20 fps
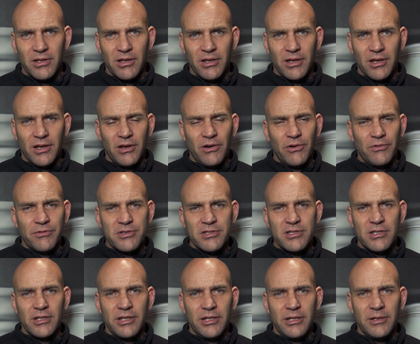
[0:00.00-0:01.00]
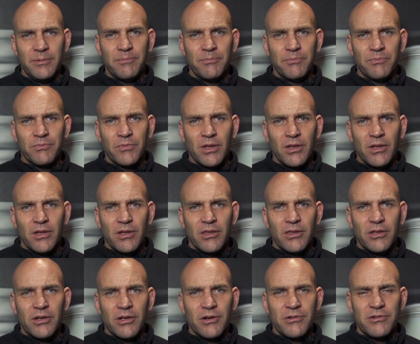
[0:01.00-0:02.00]
Obviously,
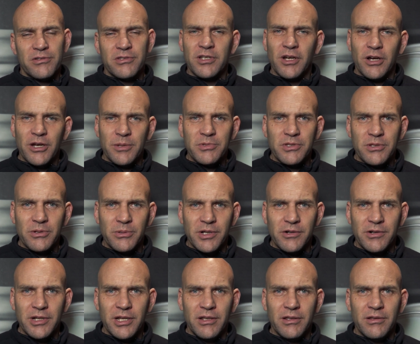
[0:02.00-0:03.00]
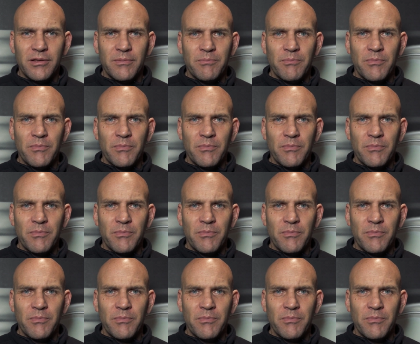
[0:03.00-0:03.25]
the current times that we're in,